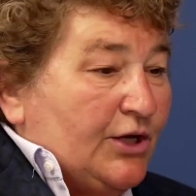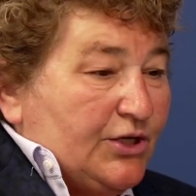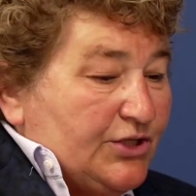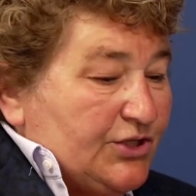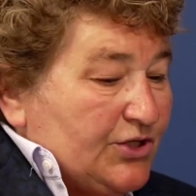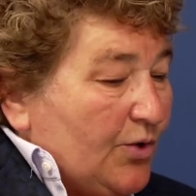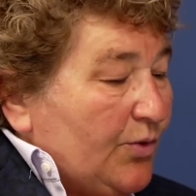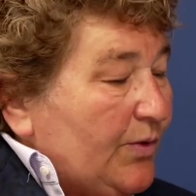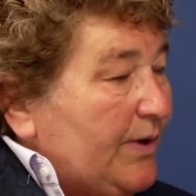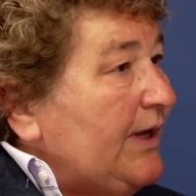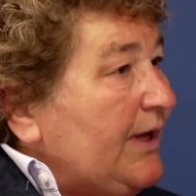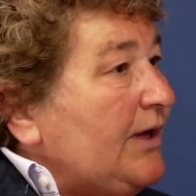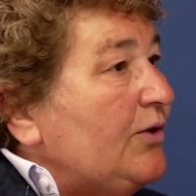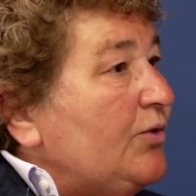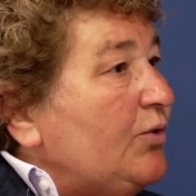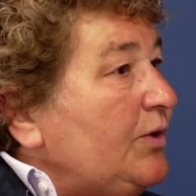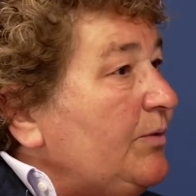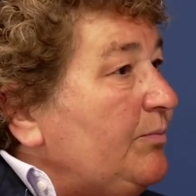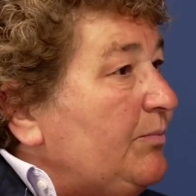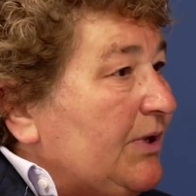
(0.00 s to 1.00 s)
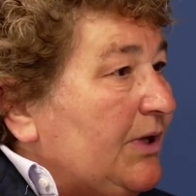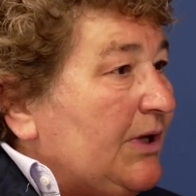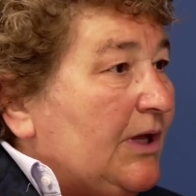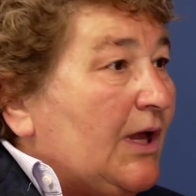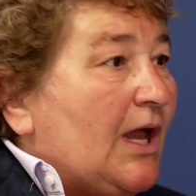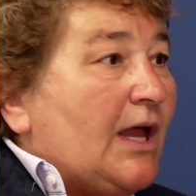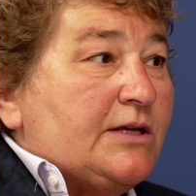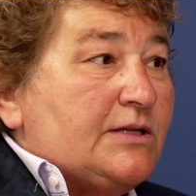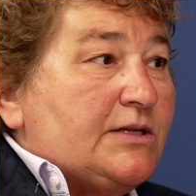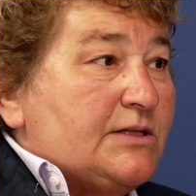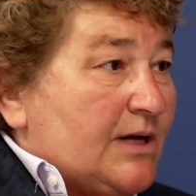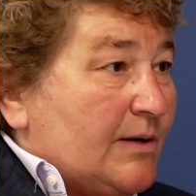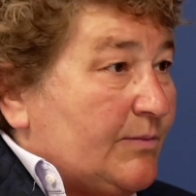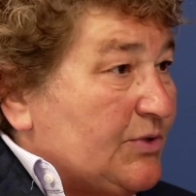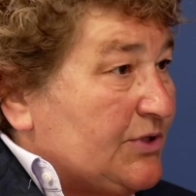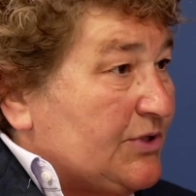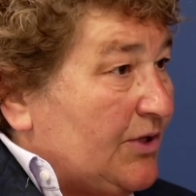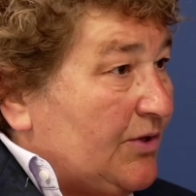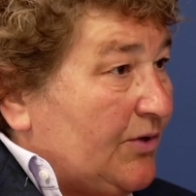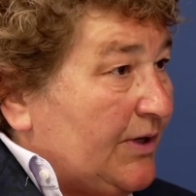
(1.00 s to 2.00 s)
So it could be a
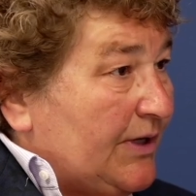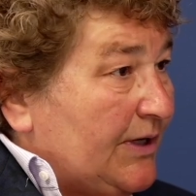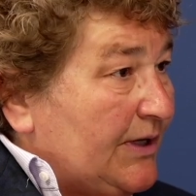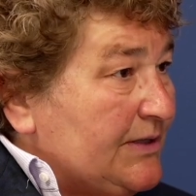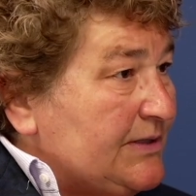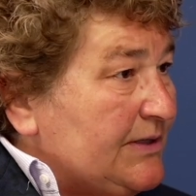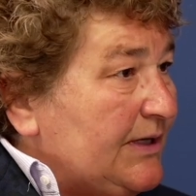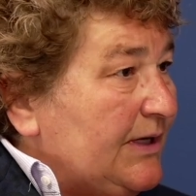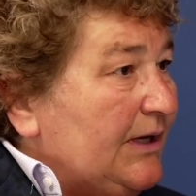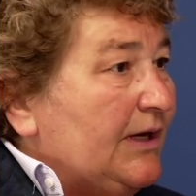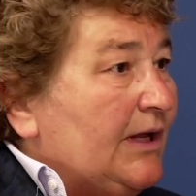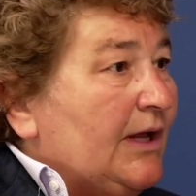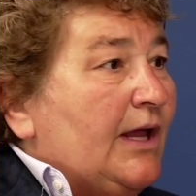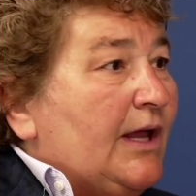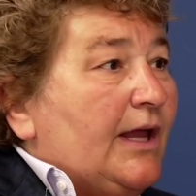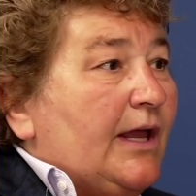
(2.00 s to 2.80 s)
cybersecurity incident,